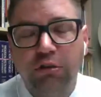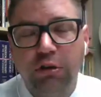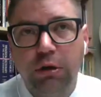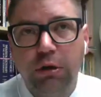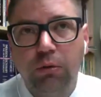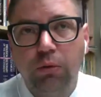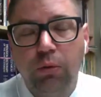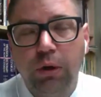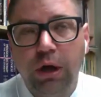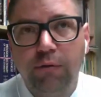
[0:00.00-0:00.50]

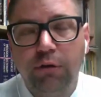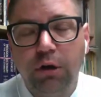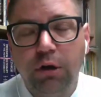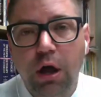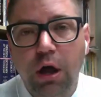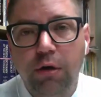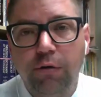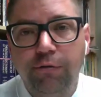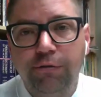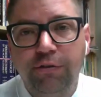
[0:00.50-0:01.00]
we have a
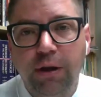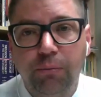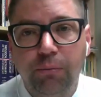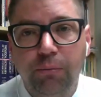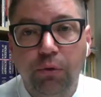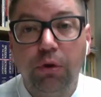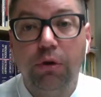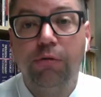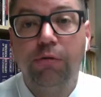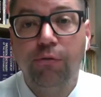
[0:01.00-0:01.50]
lot of
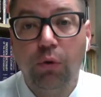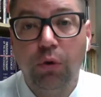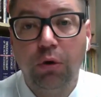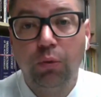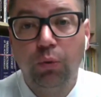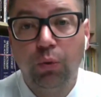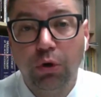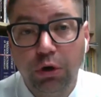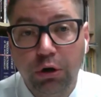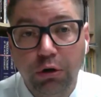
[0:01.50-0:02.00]
temporary
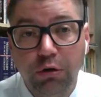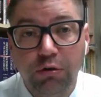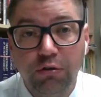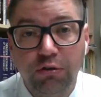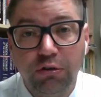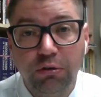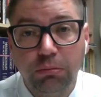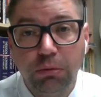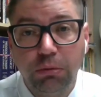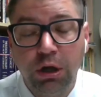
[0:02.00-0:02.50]
foreign
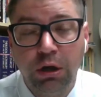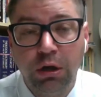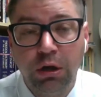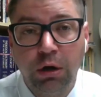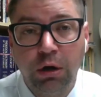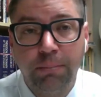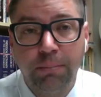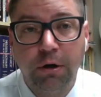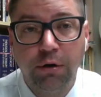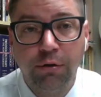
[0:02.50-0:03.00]
workers in
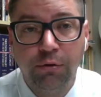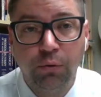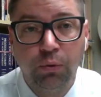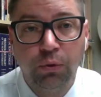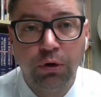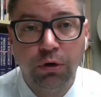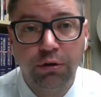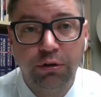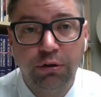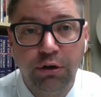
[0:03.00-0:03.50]
our part of the
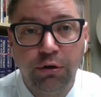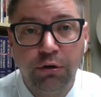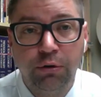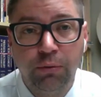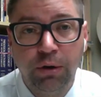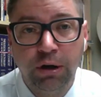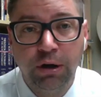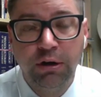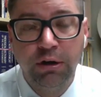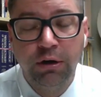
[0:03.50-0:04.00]
world here
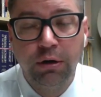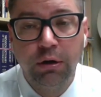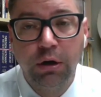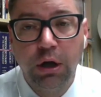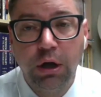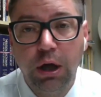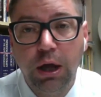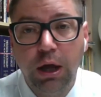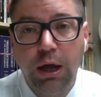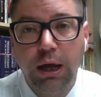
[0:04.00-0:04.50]
in Red Deer.
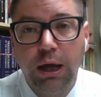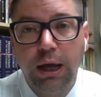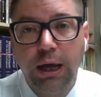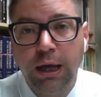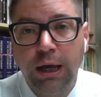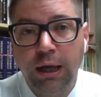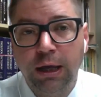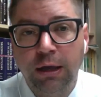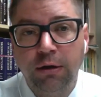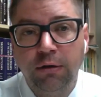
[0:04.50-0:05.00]

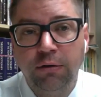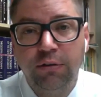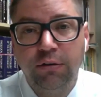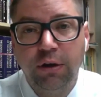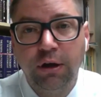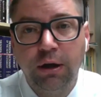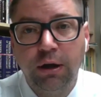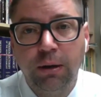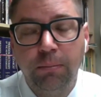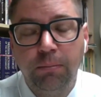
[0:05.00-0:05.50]
And
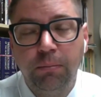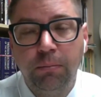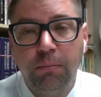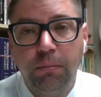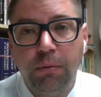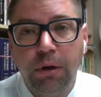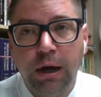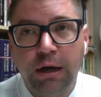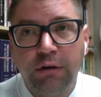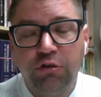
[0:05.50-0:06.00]

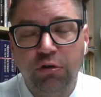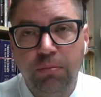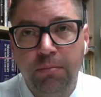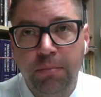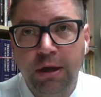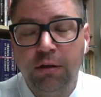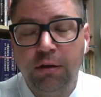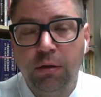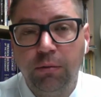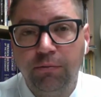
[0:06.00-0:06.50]
actually,
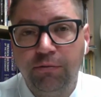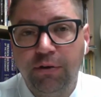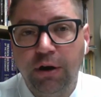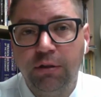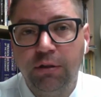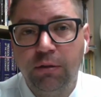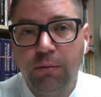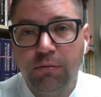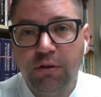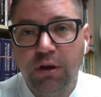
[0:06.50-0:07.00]
many of them
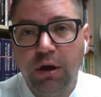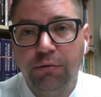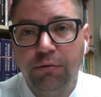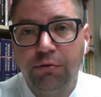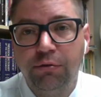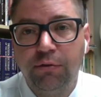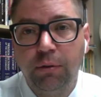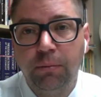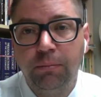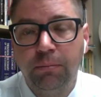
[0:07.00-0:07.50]
find
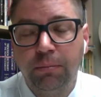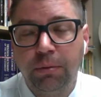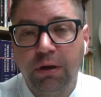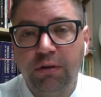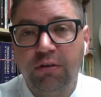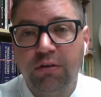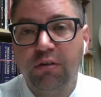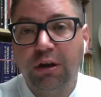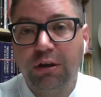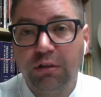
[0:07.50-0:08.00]
themselves from
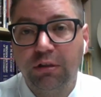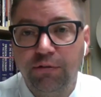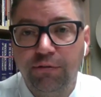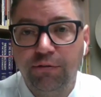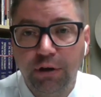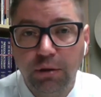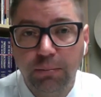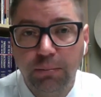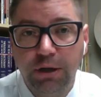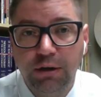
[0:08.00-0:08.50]
places like the
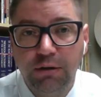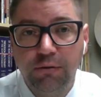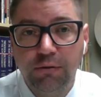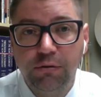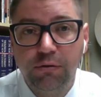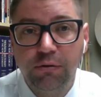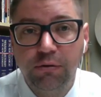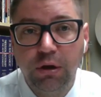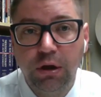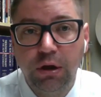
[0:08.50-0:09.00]
Philippines